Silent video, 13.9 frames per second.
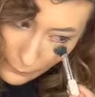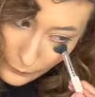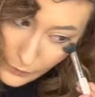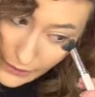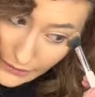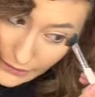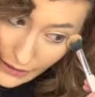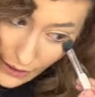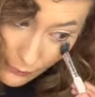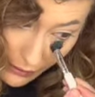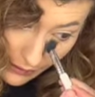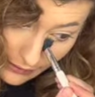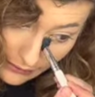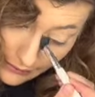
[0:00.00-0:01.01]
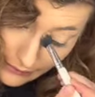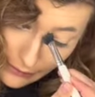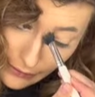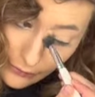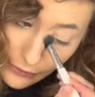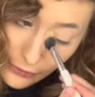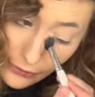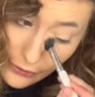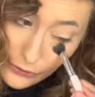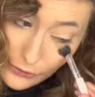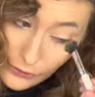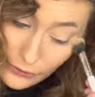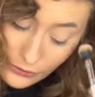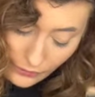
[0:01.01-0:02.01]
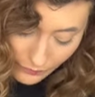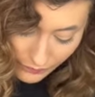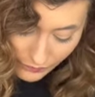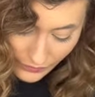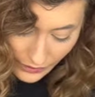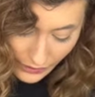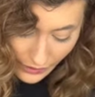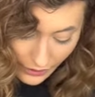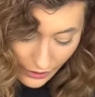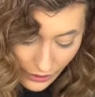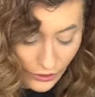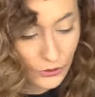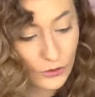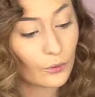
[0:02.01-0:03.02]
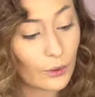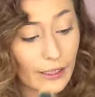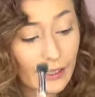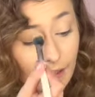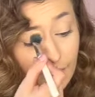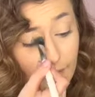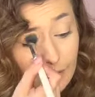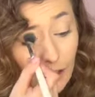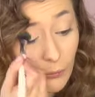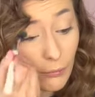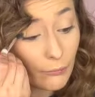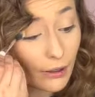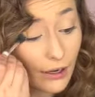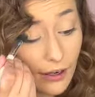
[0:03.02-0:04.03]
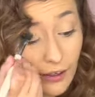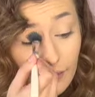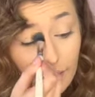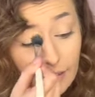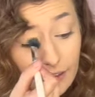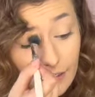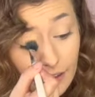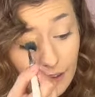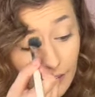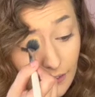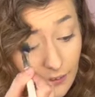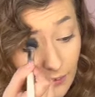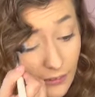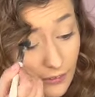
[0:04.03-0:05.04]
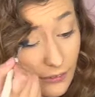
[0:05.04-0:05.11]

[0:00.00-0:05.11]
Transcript: to set my concealer. I'll also hit the top of my eyelids again.